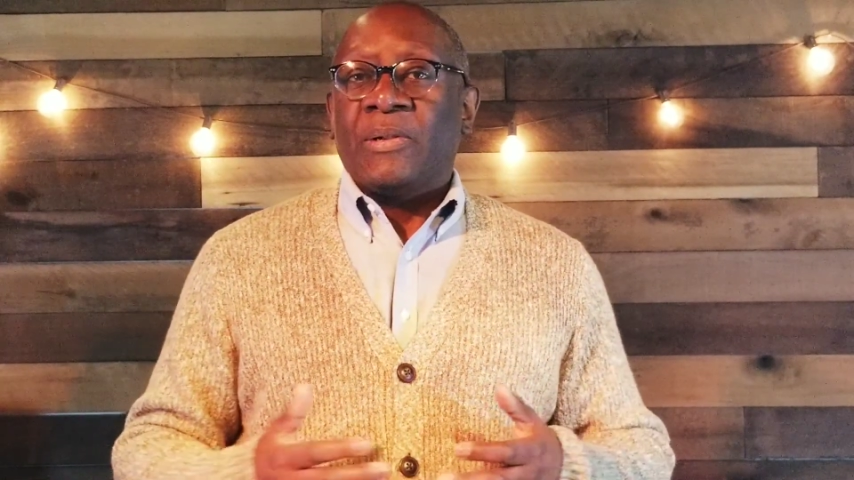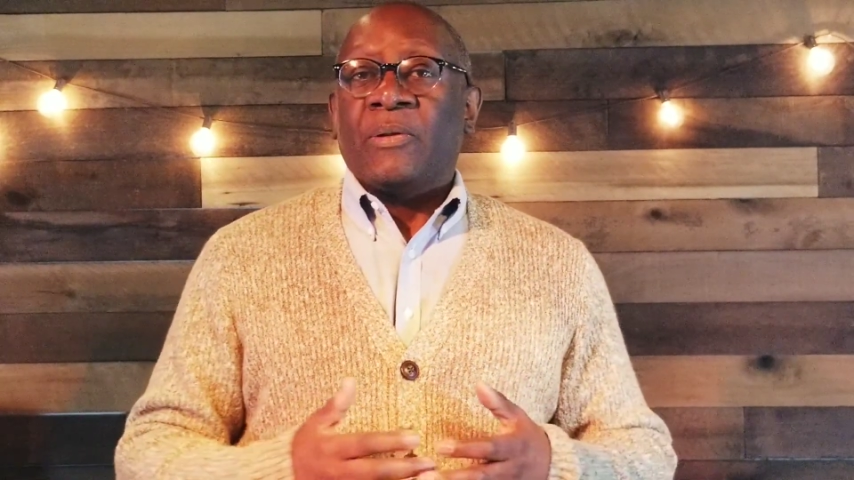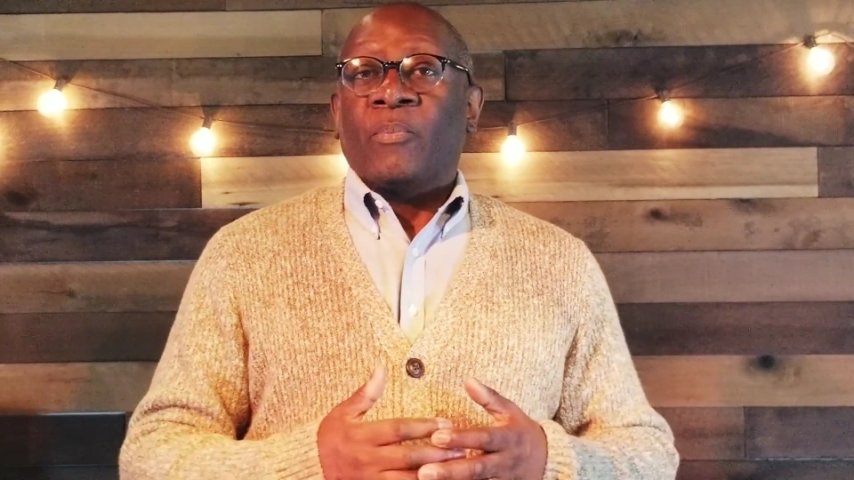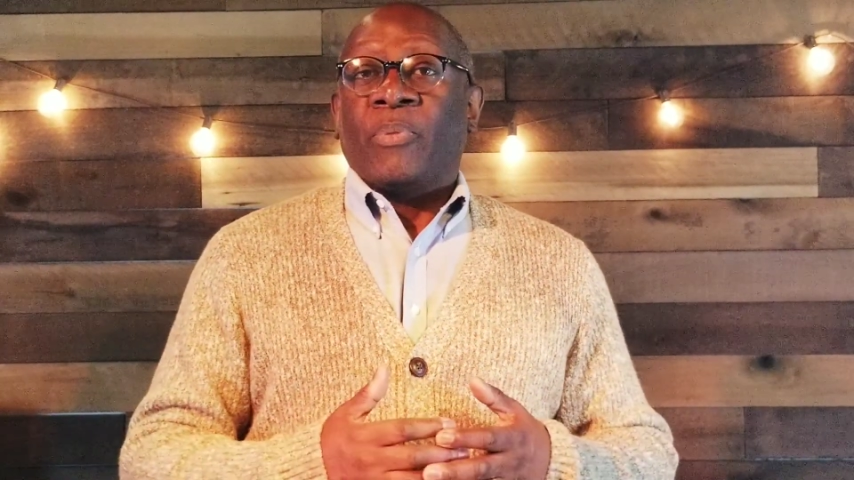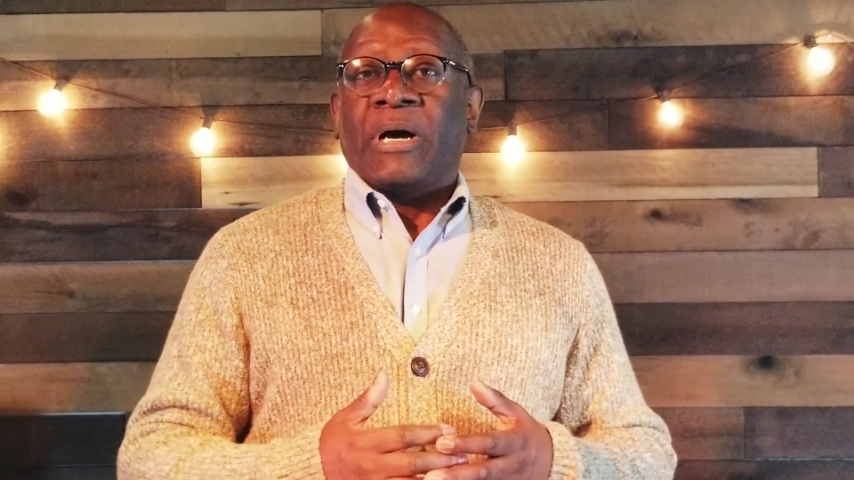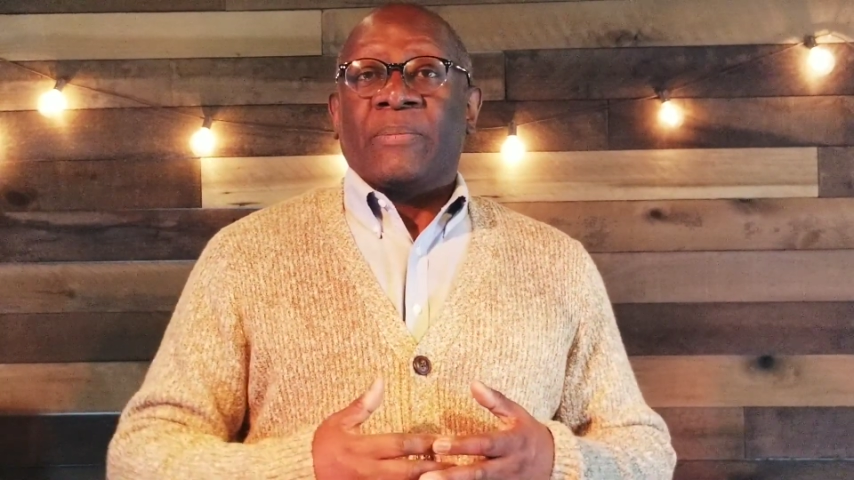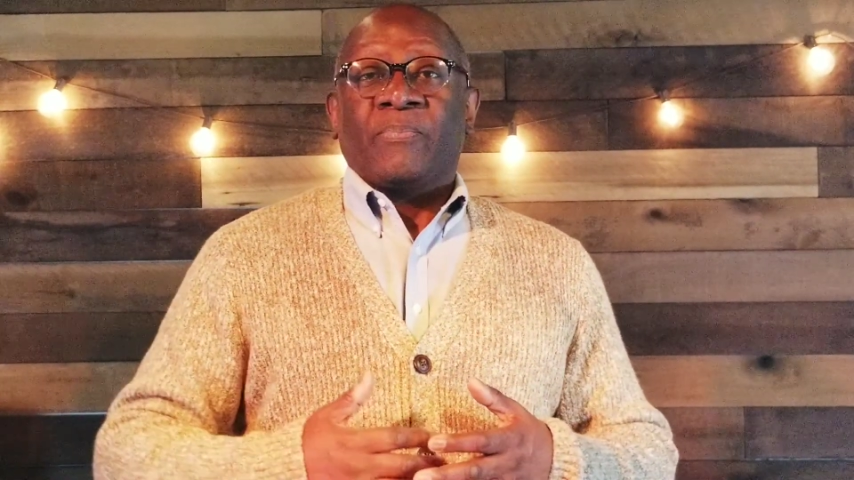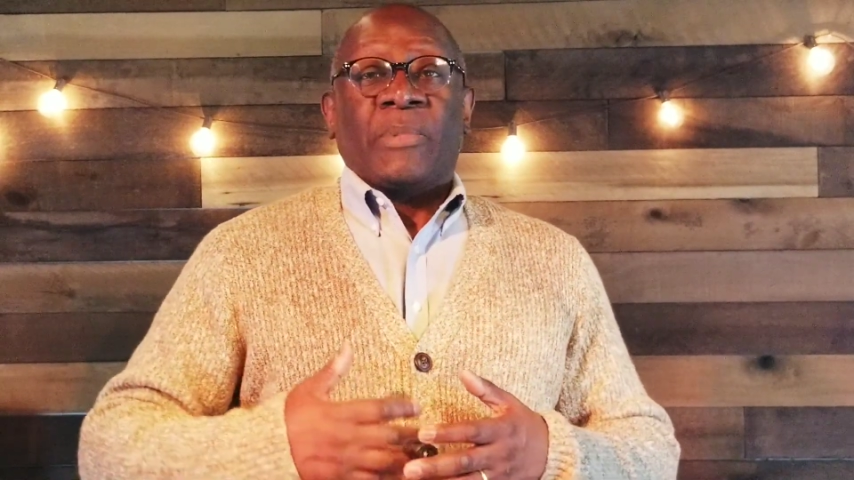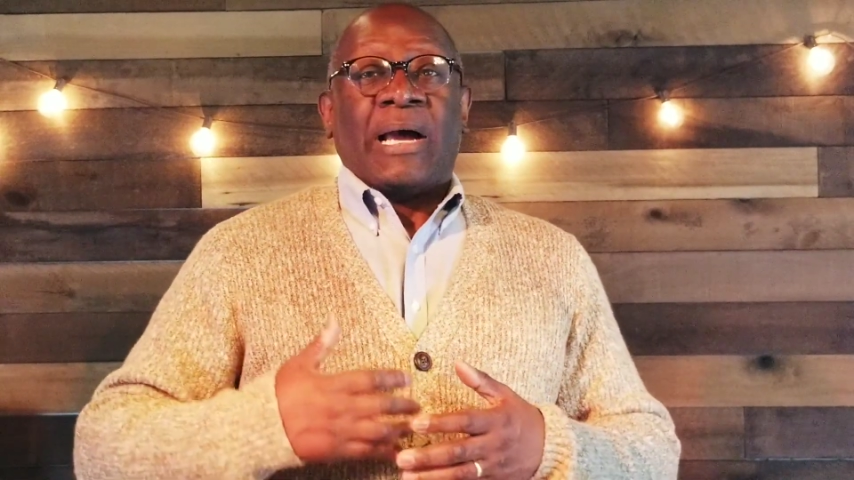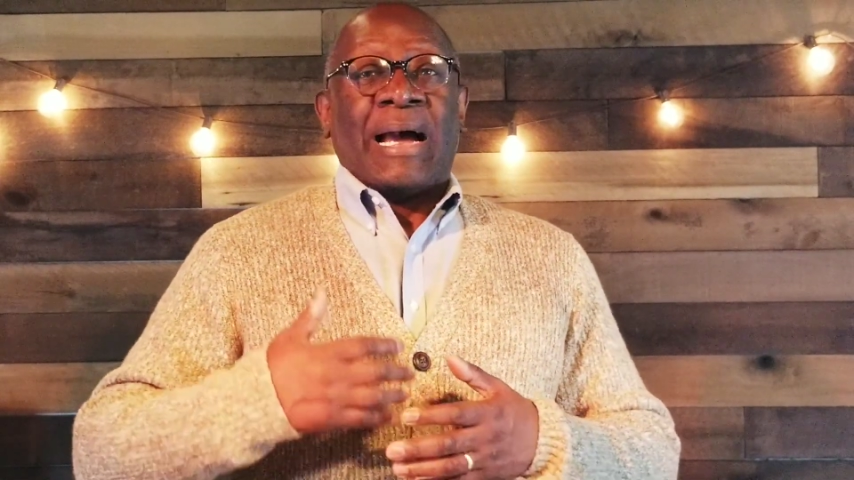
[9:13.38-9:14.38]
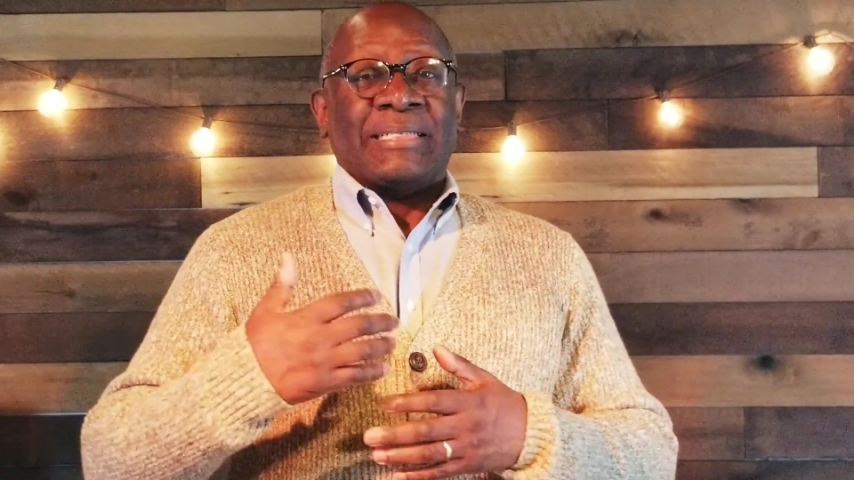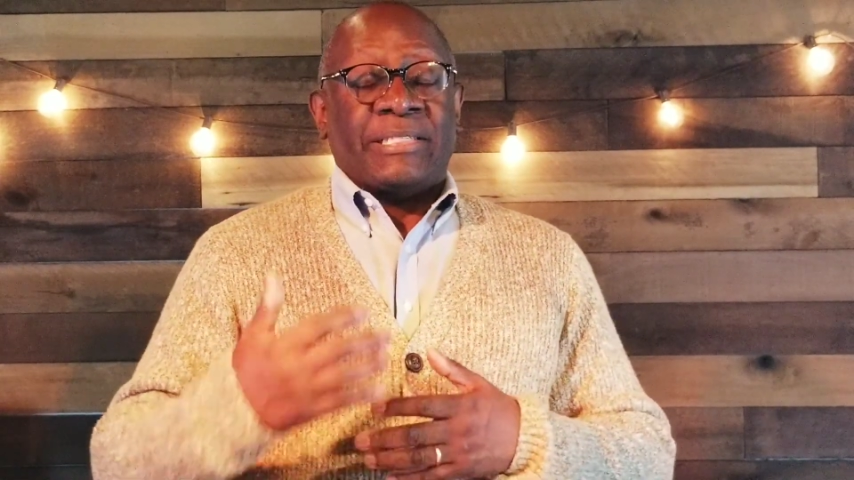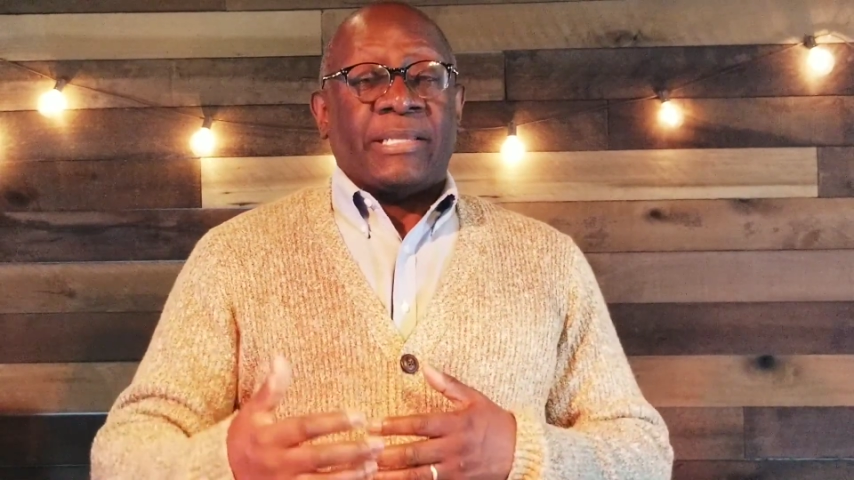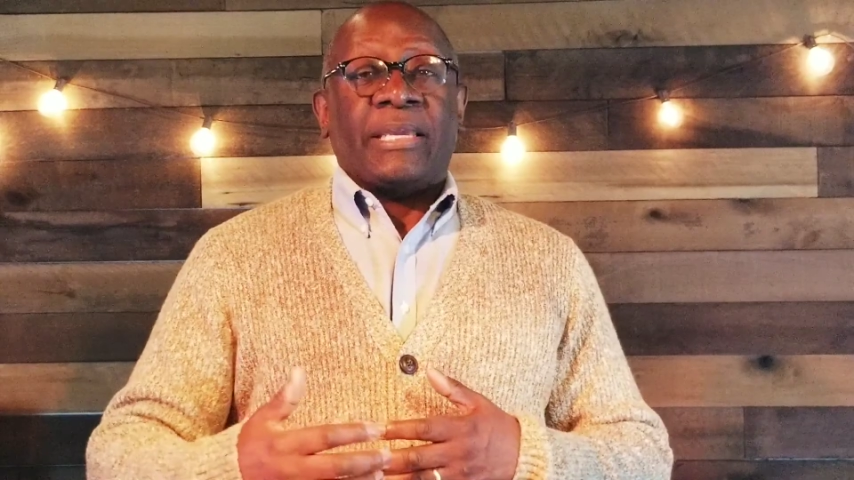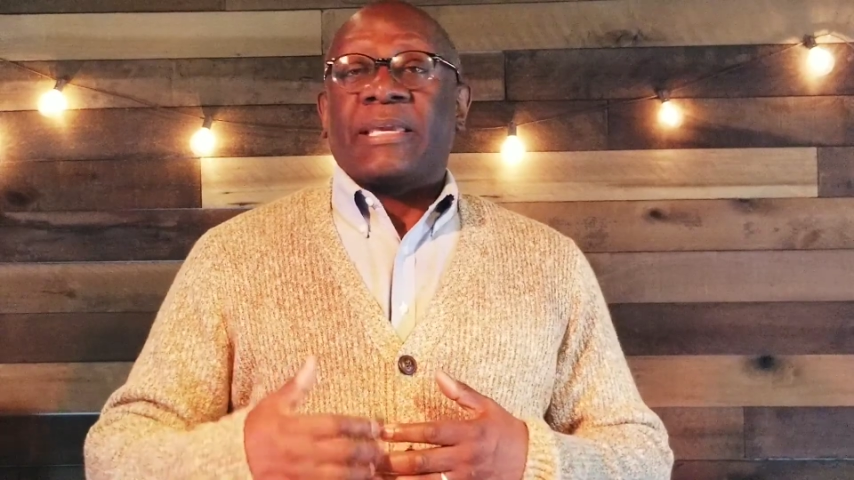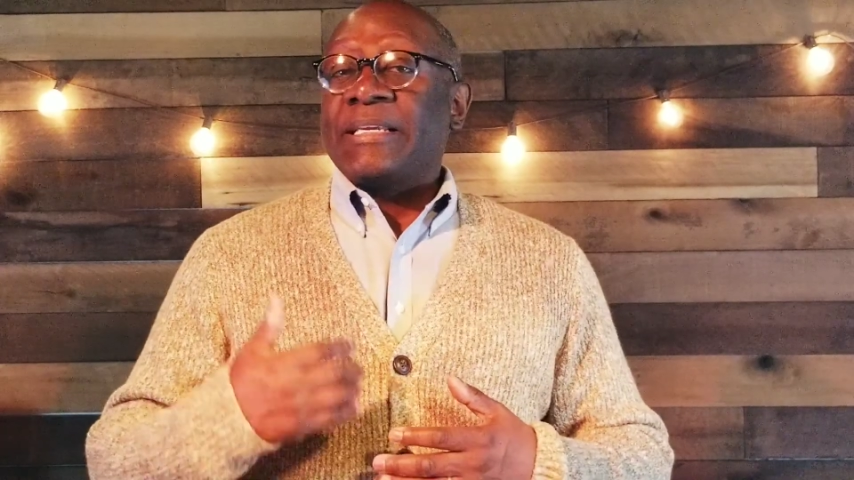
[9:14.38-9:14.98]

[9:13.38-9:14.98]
But I did it